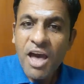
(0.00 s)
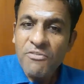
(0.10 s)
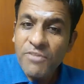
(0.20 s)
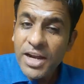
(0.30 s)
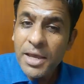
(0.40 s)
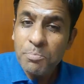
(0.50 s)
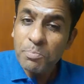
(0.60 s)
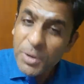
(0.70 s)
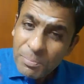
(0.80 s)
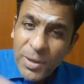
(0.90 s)
When I'm
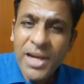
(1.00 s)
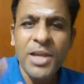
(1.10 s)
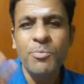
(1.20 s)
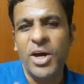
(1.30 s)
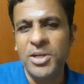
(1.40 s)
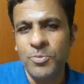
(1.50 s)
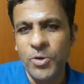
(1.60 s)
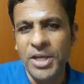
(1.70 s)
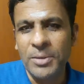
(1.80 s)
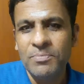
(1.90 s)
preparing Pani
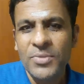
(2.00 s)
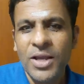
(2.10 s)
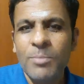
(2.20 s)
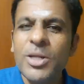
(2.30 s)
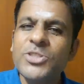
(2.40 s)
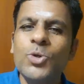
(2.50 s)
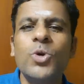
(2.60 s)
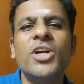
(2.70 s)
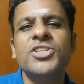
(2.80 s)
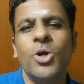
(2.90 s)
Puri, please do
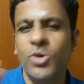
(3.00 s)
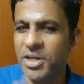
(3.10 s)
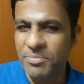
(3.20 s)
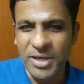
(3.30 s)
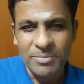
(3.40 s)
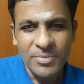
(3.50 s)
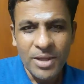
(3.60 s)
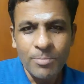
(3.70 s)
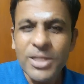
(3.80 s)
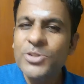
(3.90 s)
not shout at me.
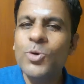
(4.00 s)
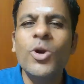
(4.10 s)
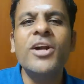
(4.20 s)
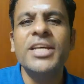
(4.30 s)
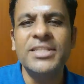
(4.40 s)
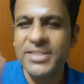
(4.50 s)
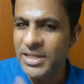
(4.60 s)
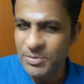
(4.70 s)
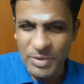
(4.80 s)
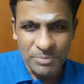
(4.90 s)
Please do not
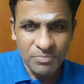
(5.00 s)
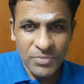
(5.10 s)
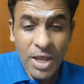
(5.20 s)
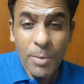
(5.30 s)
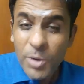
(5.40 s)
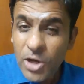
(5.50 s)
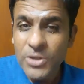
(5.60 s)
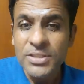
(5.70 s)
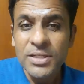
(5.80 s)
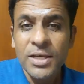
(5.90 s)
insult me.
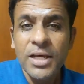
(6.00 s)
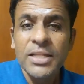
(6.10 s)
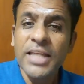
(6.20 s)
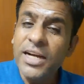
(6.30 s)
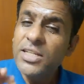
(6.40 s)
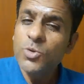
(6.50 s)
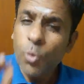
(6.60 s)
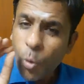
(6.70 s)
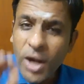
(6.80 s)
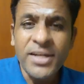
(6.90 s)
Because that is
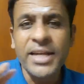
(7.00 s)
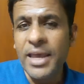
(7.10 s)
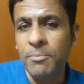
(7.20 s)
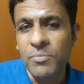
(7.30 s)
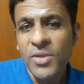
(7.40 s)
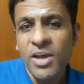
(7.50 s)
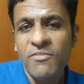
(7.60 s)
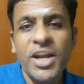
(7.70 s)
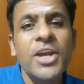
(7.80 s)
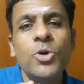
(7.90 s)
one time
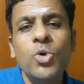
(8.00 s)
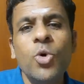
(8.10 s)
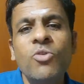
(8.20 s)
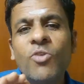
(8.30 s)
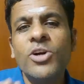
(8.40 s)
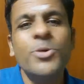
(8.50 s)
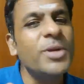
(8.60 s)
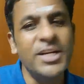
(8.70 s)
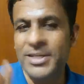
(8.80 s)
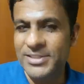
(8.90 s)
when I don't want to
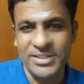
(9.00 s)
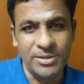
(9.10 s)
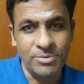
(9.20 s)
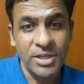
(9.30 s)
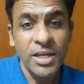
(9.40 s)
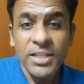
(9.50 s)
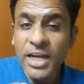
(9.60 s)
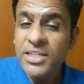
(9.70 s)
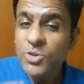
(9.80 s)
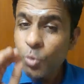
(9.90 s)
be disturbed.
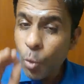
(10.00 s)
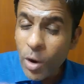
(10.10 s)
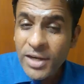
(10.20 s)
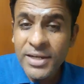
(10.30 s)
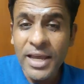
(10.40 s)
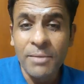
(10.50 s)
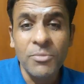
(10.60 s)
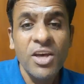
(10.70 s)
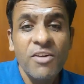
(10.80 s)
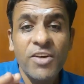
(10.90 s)
That is one time
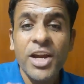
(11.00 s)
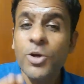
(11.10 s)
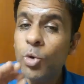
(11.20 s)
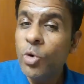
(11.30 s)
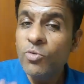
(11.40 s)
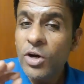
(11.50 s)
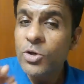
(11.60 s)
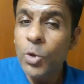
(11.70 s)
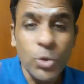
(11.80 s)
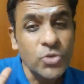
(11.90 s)
where I don't want
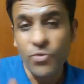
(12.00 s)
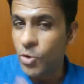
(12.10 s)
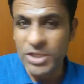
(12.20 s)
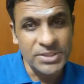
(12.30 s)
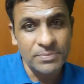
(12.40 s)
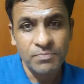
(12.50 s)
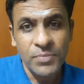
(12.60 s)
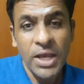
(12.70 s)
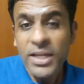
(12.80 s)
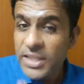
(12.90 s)
to lose focus.
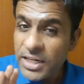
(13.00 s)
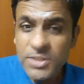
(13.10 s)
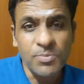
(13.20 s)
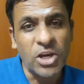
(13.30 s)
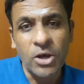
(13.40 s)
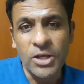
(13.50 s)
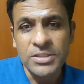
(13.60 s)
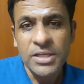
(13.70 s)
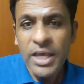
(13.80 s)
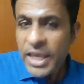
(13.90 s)
That is
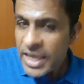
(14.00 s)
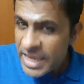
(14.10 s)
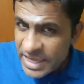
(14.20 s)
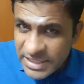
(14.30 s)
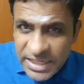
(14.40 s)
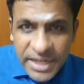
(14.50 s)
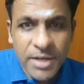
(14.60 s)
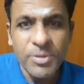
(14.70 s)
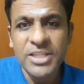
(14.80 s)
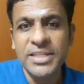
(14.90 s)
because each
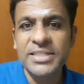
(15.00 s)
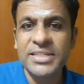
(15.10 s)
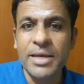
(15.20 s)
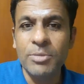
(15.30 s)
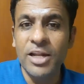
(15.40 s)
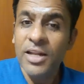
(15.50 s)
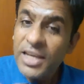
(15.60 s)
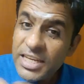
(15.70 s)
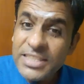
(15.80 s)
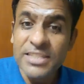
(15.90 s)
item in this table
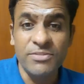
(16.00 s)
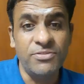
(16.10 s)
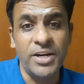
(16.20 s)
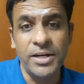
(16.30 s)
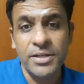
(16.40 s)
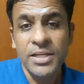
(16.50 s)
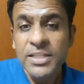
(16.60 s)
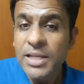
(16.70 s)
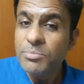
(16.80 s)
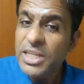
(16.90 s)
is different.
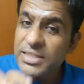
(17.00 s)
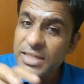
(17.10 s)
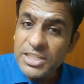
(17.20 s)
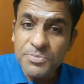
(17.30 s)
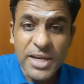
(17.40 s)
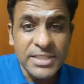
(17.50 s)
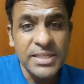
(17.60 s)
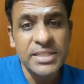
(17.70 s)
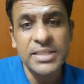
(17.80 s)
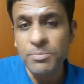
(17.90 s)
Some things are
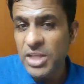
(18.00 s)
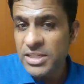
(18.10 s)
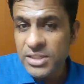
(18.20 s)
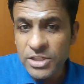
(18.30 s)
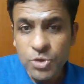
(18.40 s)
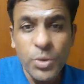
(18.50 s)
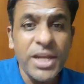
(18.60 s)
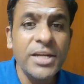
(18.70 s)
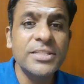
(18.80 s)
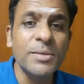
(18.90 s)
spicy, some things are
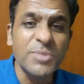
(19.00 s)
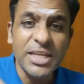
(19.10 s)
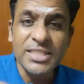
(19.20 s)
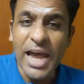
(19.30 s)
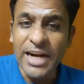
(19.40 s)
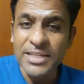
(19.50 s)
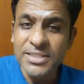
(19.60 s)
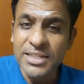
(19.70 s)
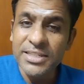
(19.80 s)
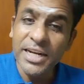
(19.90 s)
sweet, some things add a
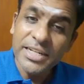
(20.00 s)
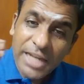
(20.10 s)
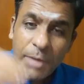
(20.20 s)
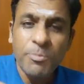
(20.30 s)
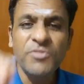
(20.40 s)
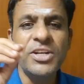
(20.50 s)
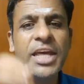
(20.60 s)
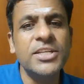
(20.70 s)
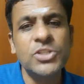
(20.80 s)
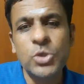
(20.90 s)
certain type of
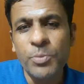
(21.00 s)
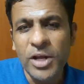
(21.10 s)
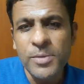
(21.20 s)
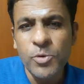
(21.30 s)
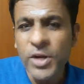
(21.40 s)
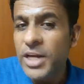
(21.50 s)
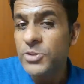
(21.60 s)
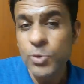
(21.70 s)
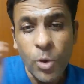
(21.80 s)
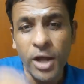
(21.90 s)
taste to Pani Puri and
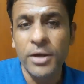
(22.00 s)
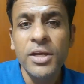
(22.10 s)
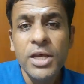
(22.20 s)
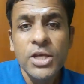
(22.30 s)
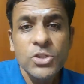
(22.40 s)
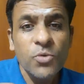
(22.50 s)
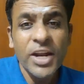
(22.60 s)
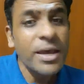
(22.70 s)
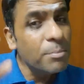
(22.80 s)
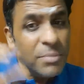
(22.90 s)
so on. So
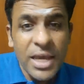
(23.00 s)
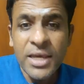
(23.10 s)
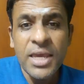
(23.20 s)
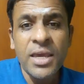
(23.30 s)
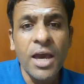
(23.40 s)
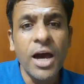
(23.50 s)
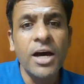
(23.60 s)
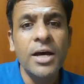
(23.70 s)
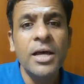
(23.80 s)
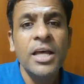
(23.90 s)
when I'm making
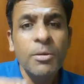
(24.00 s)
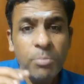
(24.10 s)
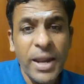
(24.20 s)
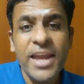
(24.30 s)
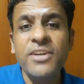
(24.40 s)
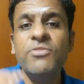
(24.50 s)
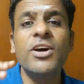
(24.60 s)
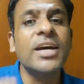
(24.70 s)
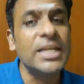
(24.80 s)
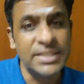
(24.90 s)
a plate for
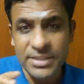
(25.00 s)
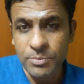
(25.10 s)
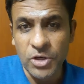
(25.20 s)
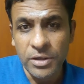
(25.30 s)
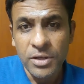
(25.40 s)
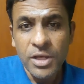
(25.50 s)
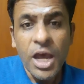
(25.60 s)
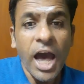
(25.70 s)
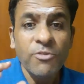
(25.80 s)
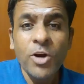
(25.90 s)
a customer,
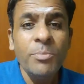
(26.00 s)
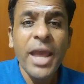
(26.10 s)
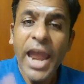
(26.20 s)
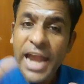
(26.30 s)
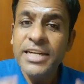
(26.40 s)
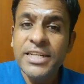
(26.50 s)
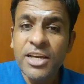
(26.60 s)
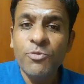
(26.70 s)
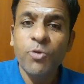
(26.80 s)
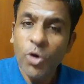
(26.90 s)
I want my
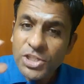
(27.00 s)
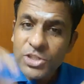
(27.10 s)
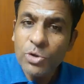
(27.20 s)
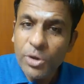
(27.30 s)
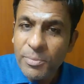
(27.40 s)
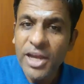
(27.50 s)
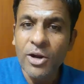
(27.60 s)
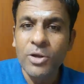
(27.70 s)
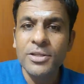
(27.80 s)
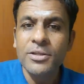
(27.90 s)
entire focus to remain
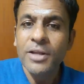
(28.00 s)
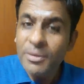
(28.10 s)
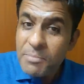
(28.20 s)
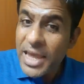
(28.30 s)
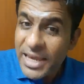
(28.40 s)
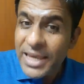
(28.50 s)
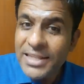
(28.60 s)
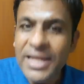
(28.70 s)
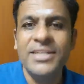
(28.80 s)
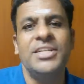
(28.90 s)
on
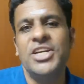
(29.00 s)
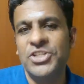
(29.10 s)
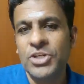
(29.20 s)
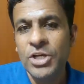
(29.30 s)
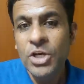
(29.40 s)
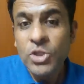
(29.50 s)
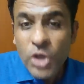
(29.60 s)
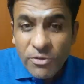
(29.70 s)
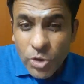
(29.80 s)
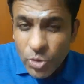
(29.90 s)
making that dish. So
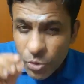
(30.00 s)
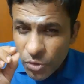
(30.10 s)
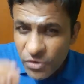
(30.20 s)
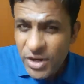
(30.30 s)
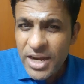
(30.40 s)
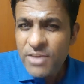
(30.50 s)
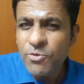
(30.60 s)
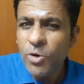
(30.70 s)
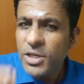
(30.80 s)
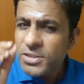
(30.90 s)
I want to really
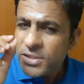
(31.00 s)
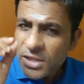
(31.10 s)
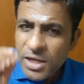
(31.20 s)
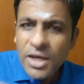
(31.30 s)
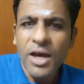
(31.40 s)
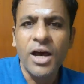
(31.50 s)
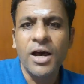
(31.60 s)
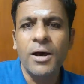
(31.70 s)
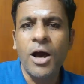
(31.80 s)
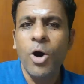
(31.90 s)
focus
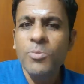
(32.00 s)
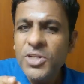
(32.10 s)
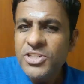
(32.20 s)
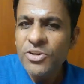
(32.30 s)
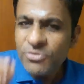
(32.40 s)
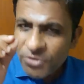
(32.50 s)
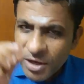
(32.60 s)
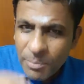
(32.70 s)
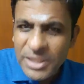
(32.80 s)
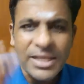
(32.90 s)
how much of
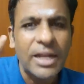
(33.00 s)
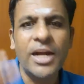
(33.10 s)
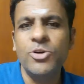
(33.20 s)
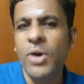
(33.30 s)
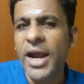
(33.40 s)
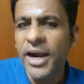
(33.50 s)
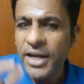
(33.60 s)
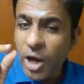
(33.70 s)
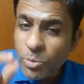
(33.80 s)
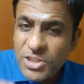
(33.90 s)
masala to add,
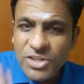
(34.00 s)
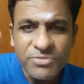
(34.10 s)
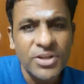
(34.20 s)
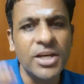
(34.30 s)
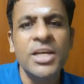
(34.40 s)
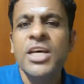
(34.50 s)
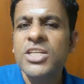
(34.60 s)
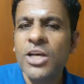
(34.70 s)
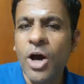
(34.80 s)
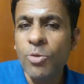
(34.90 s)
how much
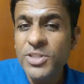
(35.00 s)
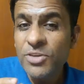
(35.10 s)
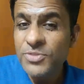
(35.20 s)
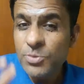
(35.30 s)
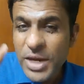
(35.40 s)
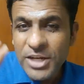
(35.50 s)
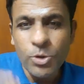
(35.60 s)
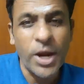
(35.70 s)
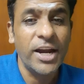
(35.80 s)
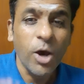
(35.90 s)
of sweet
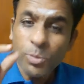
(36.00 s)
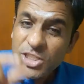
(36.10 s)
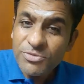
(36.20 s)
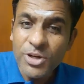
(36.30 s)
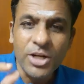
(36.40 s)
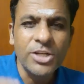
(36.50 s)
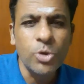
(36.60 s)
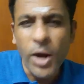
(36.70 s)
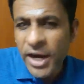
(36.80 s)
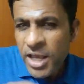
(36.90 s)
to add, how much of curd
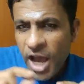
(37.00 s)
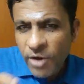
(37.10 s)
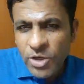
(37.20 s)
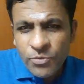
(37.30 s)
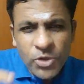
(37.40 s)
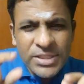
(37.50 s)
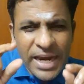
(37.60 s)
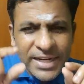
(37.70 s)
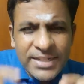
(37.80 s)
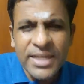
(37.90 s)
to add. I want to focus
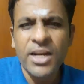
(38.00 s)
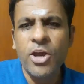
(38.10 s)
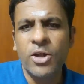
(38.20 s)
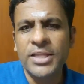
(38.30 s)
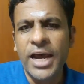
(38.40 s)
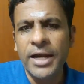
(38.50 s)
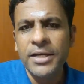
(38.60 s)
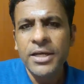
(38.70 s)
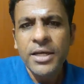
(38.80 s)
entirely on that.